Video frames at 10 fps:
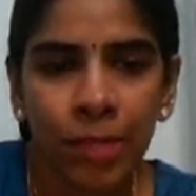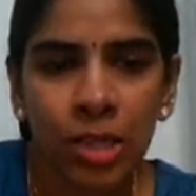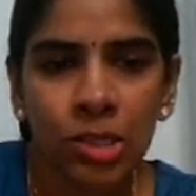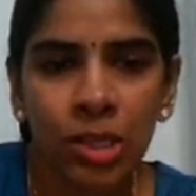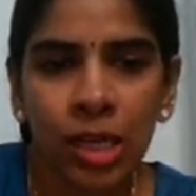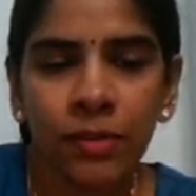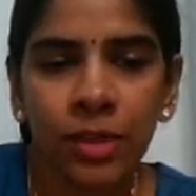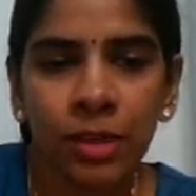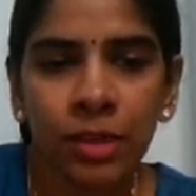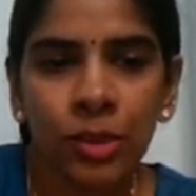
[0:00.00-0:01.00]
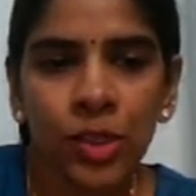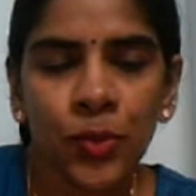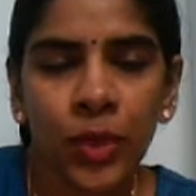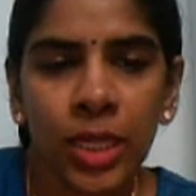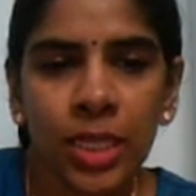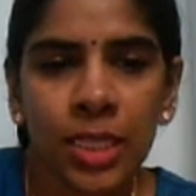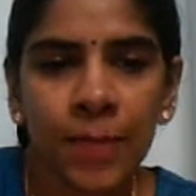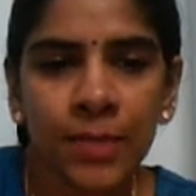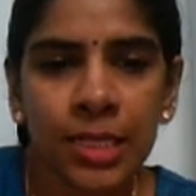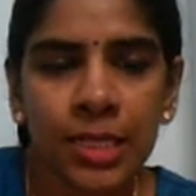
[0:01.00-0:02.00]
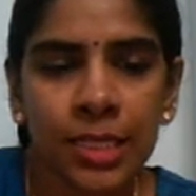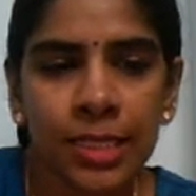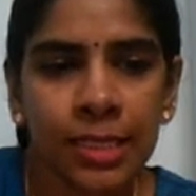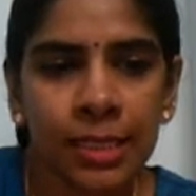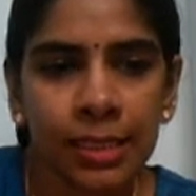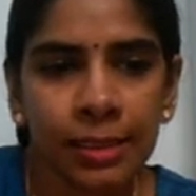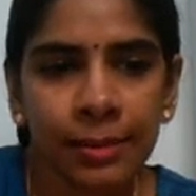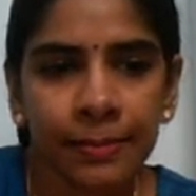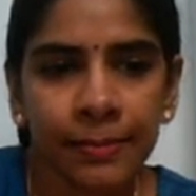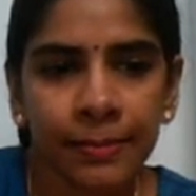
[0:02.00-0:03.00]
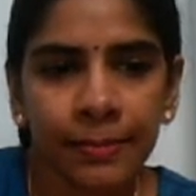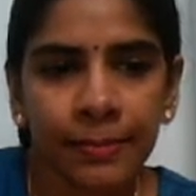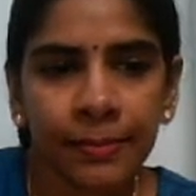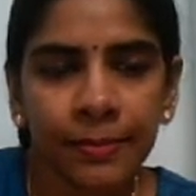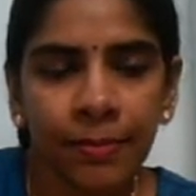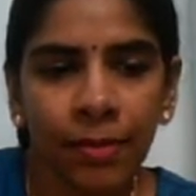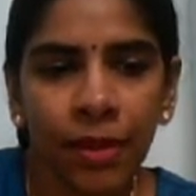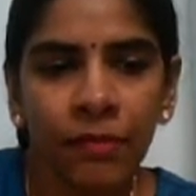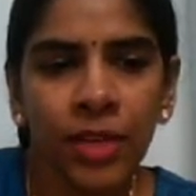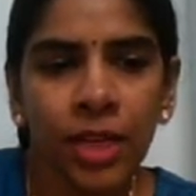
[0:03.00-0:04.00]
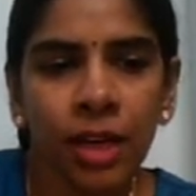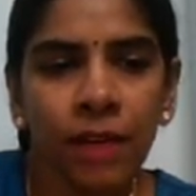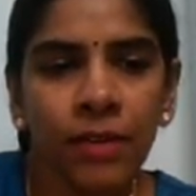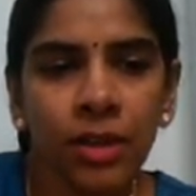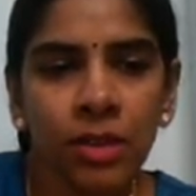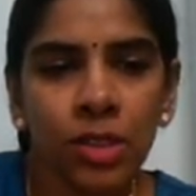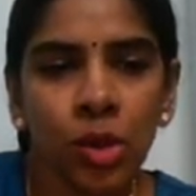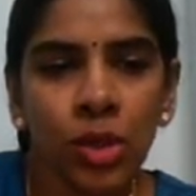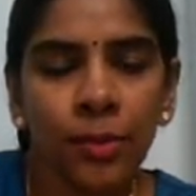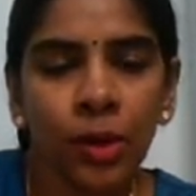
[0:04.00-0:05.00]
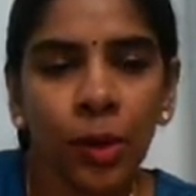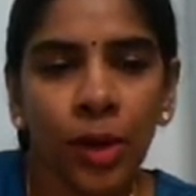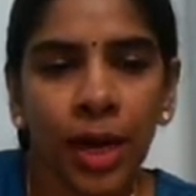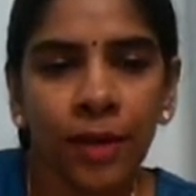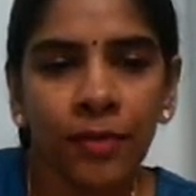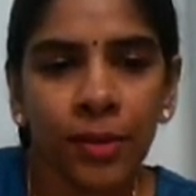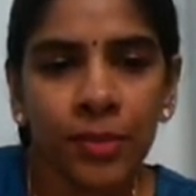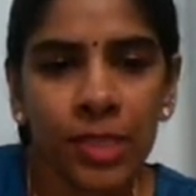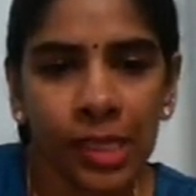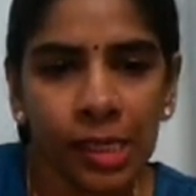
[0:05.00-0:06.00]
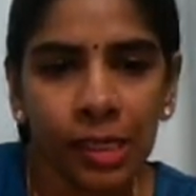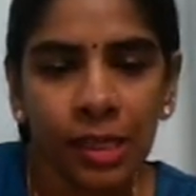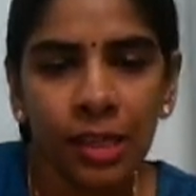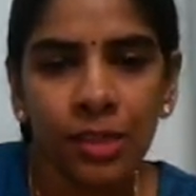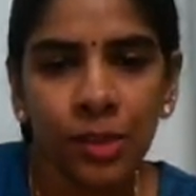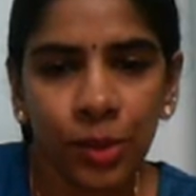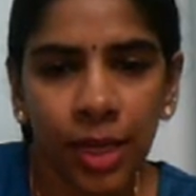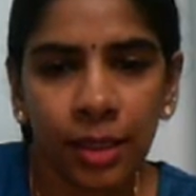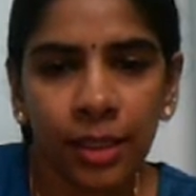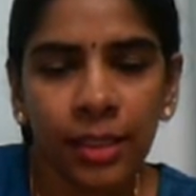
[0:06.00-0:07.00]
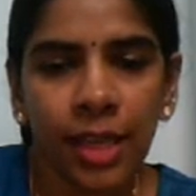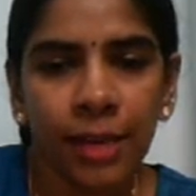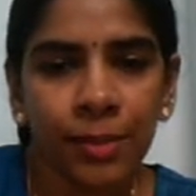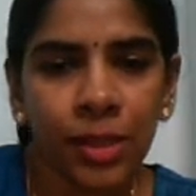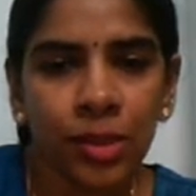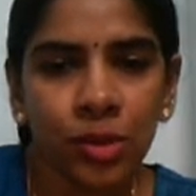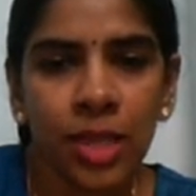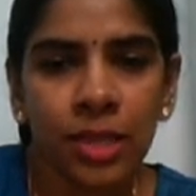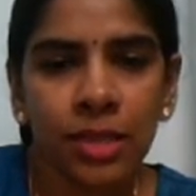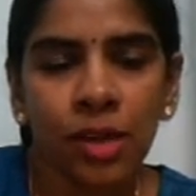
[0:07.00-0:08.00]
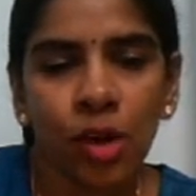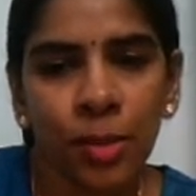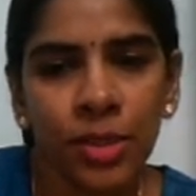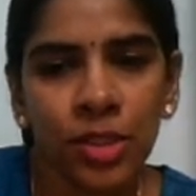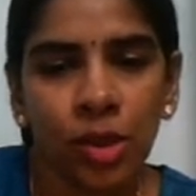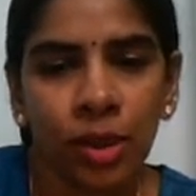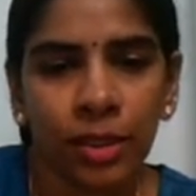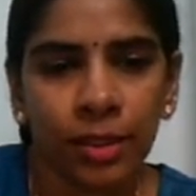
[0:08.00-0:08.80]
To recover useful substances, we recover sodium chloride from sea so that it can be used as a common salt.